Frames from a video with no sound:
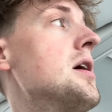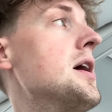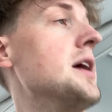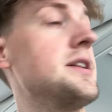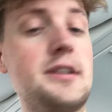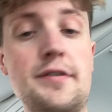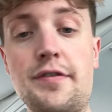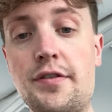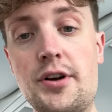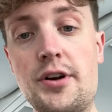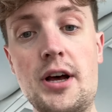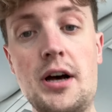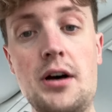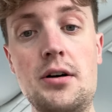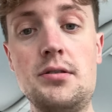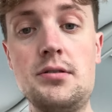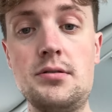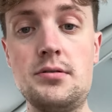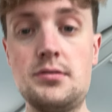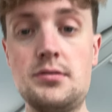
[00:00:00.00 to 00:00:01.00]
That's it for now.
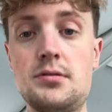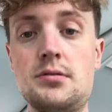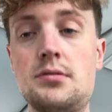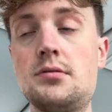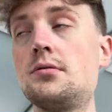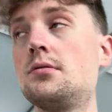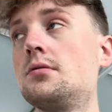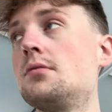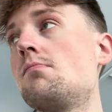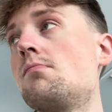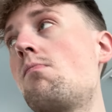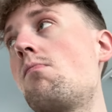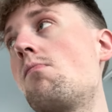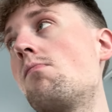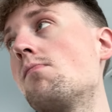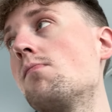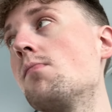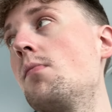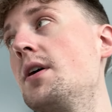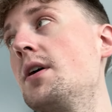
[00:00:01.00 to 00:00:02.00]

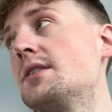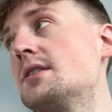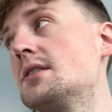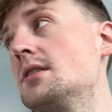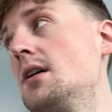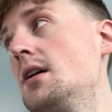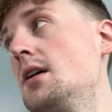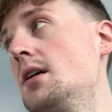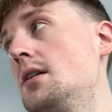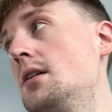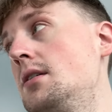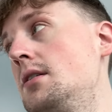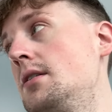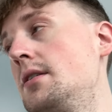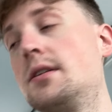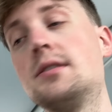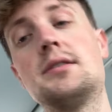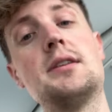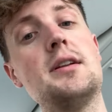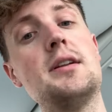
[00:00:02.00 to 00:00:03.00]
Let's uh,
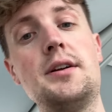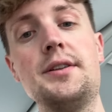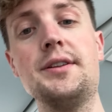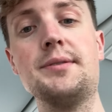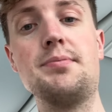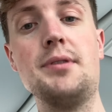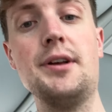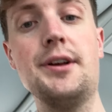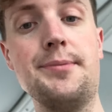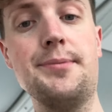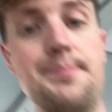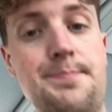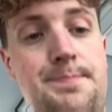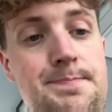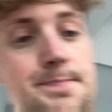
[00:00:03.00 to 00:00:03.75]
let's get on this plane.